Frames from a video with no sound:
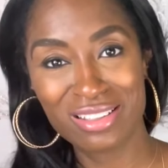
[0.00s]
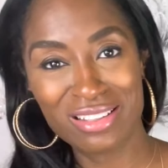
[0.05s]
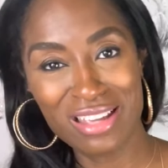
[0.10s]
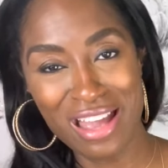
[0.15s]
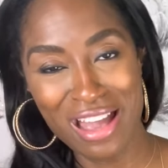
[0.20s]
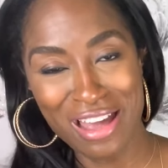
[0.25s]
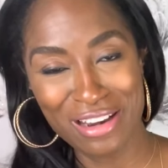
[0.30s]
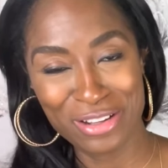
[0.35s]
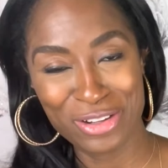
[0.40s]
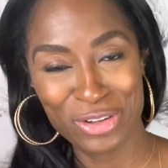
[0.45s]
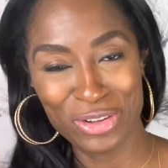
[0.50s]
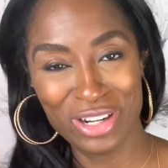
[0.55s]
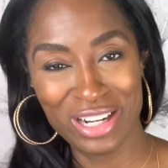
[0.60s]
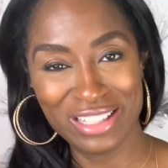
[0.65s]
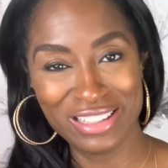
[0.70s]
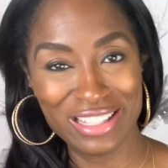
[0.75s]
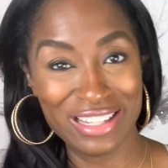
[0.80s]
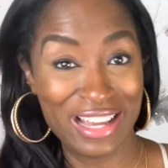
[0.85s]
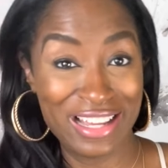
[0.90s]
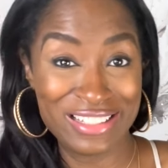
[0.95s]
category
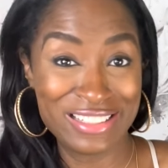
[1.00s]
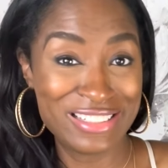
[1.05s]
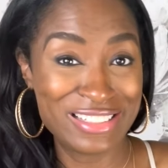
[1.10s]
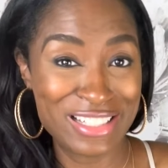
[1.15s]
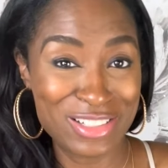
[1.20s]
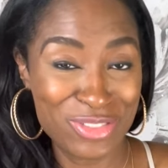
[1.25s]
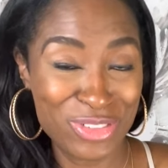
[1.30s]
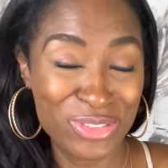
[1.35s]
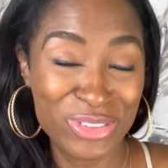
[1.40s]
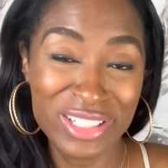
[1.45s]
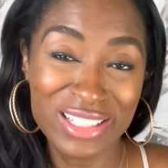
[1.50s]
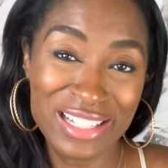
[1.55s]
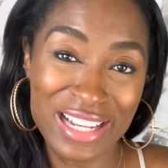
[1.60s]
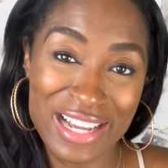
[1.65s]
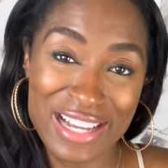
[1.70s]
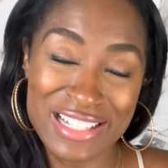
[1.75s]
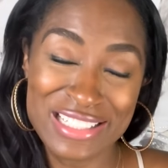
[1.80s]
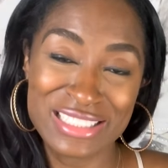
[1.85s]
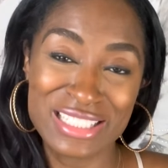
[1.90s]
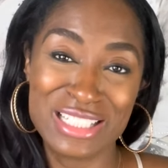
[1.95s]
that I didn't even
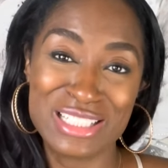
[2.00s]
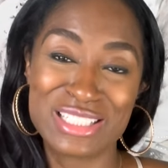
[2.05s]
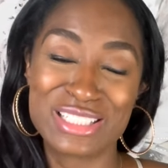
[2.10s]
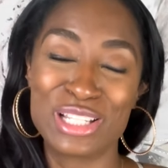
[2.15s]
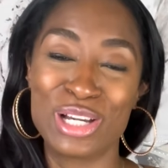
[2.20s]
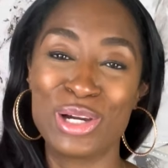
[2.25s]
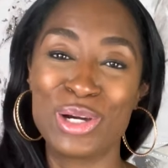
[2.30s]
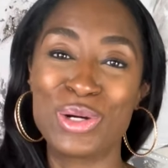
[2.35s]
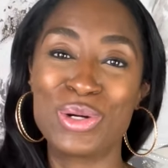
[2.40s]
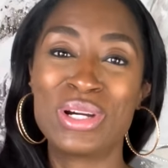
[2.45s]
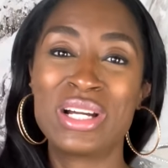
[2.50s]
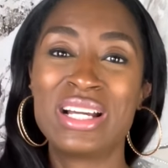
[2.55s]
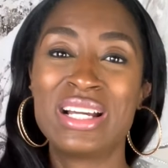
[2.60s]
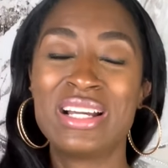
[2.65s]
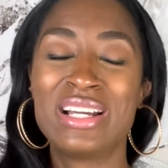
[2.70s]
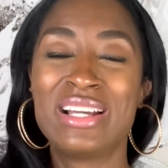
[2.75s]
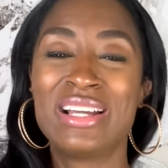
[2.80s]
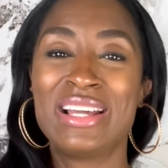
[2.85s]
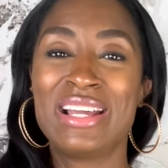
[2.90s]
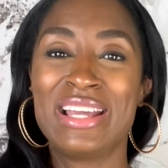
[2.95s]
realize. And so
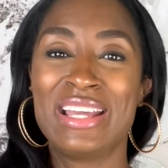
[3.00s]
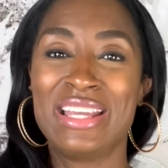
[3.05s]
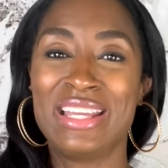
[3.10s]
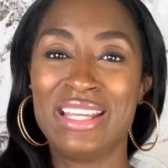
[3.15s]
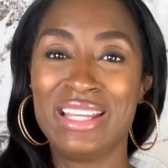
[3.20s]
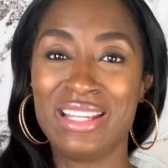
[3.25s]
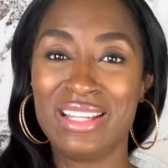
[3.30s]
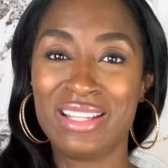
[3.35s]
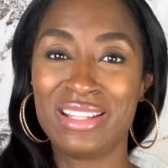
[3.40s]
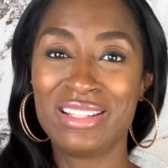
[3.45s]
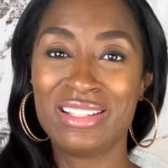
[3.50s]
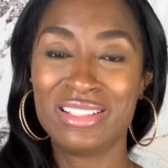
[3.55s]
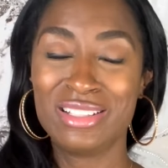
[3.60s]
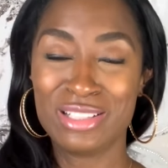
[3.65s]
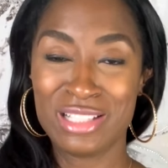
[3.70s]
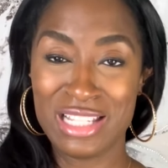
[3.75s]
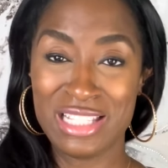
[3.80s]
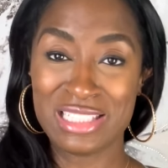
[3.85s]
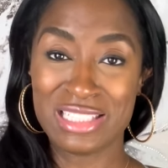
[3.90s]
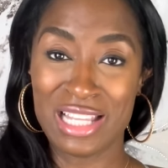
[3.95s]
he
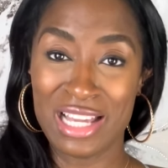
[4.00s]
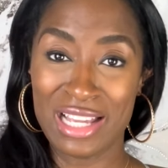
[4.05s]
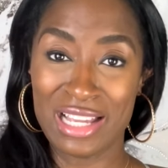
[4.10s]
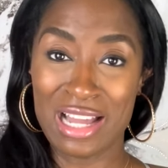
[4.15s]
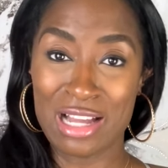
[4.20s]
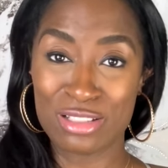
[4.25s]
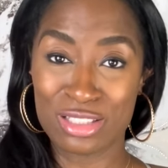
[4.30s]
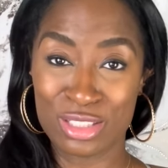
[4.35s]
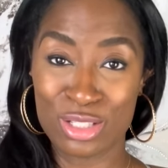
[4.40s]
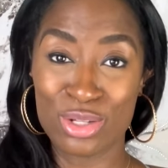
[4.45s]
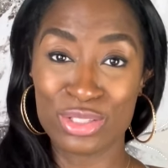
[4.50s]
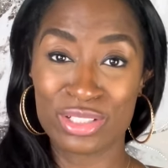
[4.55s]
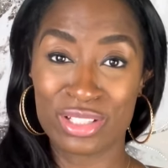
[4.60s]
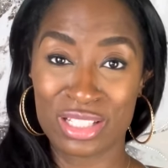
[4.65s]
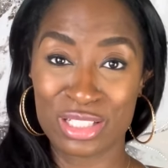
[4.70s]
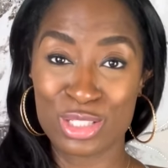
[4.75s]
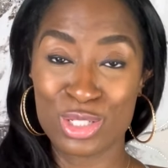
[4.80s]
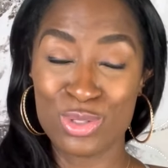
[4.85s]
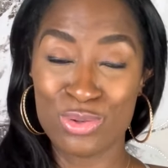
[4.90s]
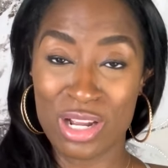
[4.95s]
he's like those are
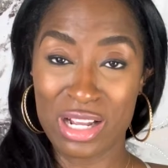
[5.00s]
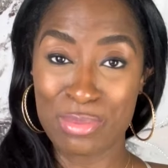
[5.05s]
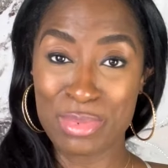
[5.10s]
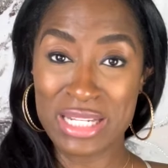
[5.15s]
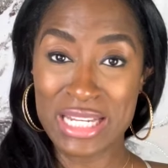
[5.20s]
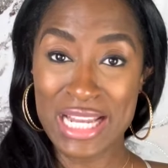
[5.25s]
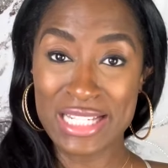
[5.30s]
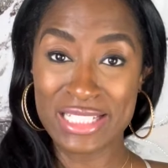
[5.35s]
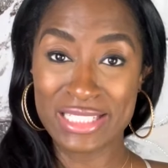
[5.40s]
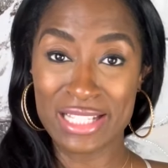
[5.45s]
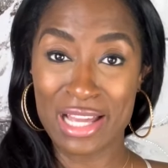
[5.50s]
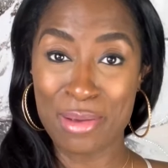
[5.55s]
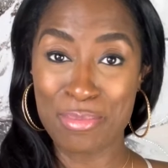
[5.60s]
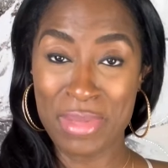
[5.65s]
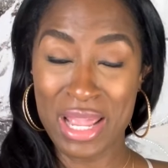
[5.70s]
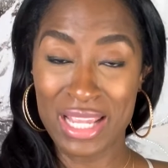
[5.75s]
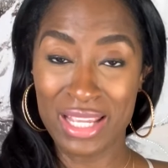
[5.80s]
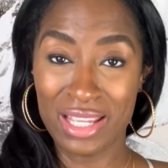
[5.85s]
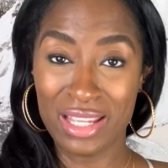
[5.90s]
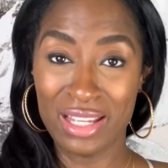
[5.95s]
the two recommendations i'm
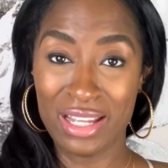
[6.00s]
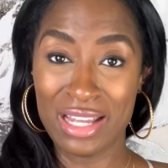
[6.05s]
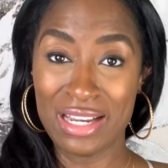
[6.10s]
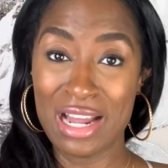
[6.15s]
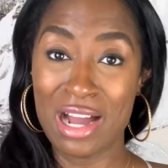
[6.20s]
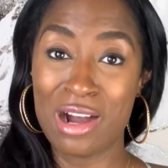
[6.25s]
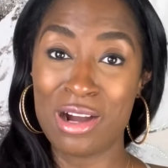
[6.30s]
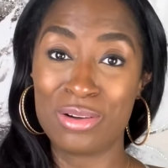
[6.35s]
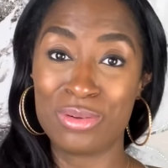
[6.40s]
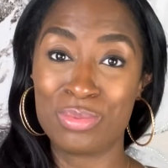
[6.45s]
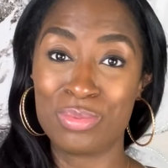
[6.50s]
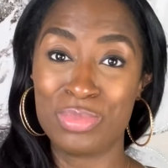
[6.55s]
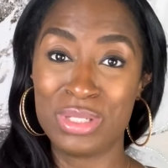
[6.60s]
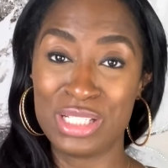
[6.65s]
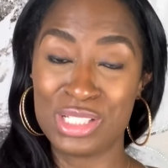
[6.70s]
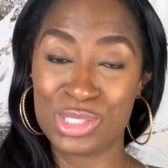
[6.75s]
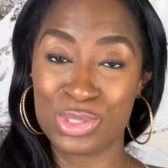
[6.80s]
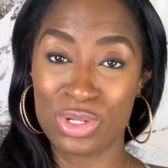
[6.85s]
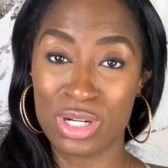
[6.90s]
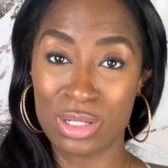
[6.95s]
making and i'll be
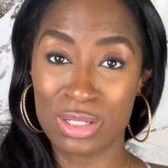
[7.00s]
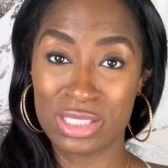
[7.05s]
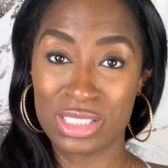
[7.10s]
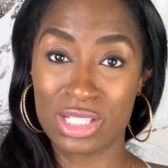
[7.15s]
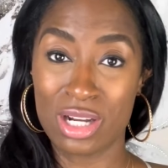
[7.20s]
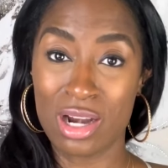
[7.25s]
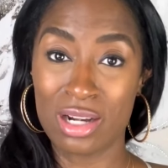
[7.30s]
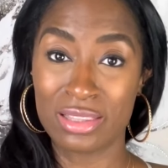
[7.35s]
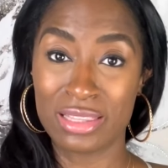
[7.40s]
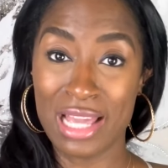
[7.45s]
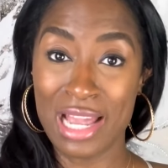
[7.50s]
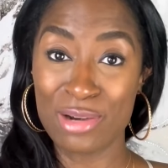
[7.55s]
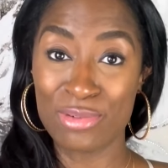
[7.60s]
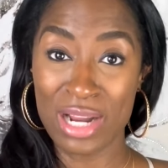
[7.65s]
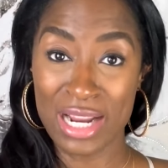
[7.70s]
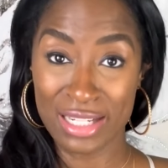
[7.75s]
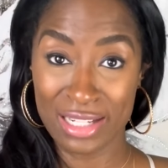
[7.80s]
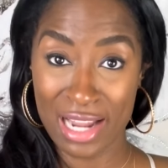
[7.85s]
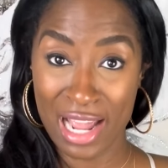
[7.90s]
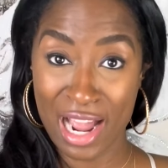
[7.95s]
sure to chart that
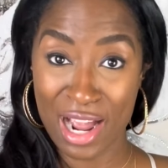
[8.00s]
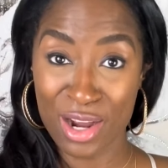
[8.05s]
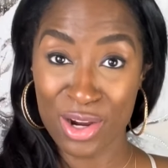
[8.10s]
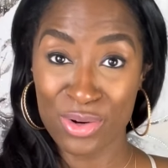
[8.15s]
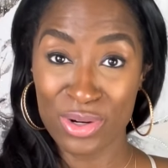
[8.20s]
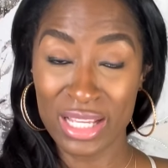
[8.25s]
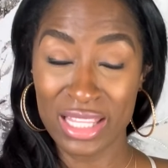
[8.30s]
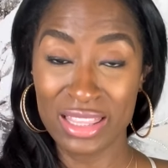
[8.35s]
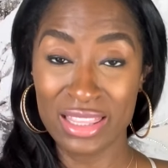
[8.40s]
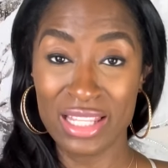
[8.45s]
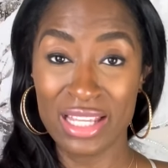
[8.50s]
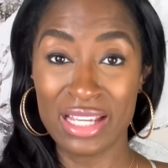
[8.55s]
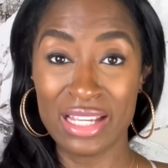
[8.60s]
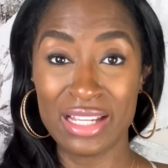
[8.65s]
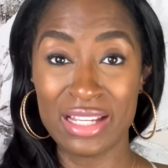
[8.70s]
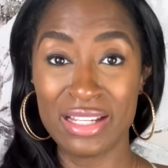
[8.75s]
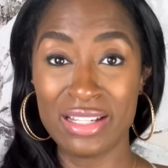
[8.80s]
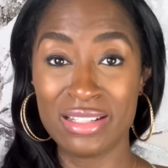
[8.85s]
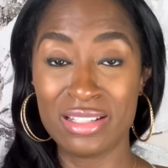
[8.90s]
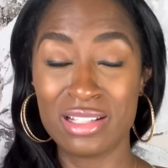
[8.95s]
right now and
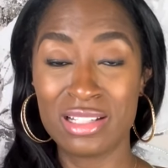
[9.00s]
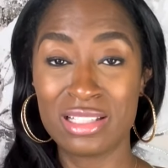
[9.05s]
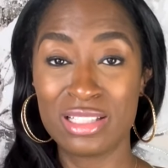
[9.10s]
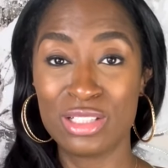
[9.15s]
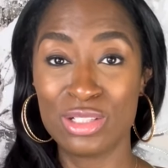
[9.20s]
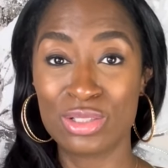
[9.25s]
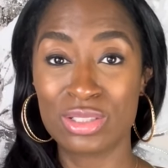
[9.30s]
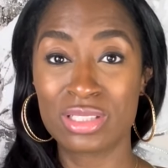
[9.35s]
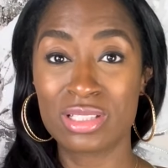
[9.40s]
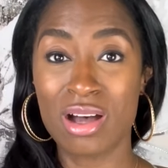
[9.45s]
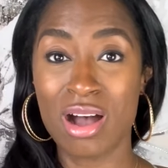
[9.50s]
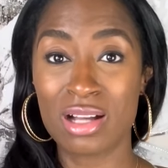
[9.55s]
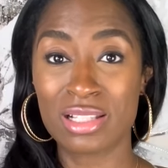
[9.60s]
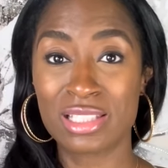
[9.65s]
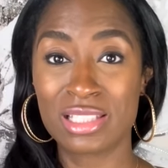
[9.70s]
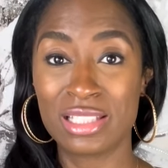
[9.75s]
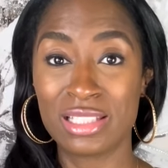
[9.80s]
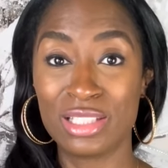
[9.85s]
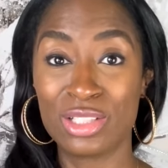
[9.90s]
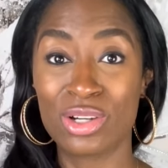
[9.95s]
then you'll talk
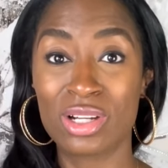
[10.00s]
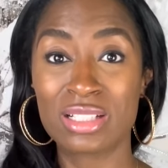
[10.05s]
to your